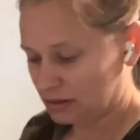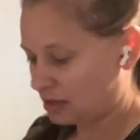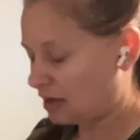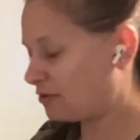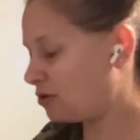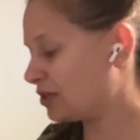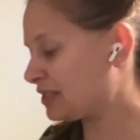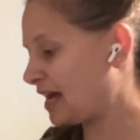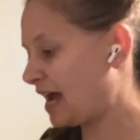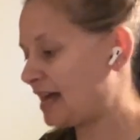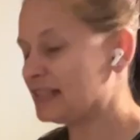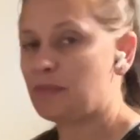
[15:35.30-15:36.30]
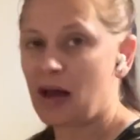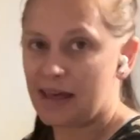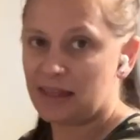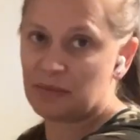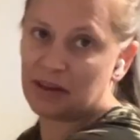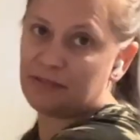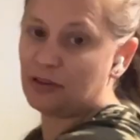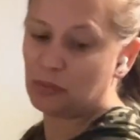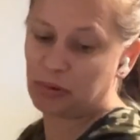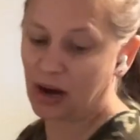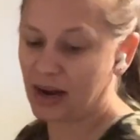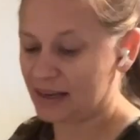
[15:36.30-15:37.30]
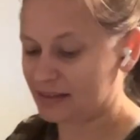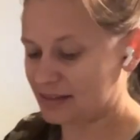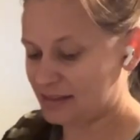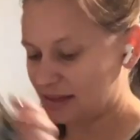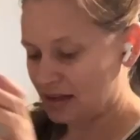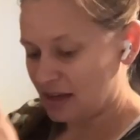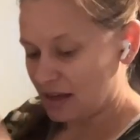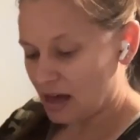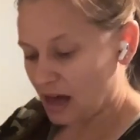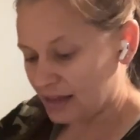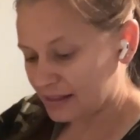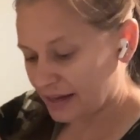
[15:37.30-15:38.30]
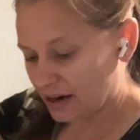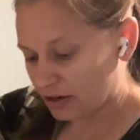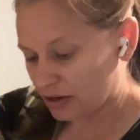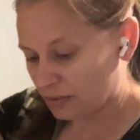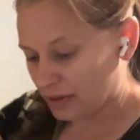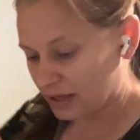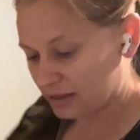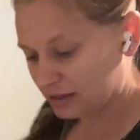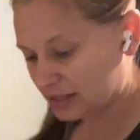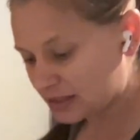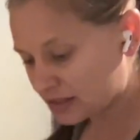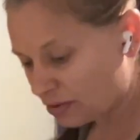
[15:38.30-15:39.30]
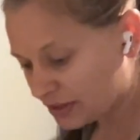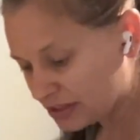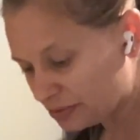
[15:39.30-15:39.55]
of course I had to buy them at full price. This is going to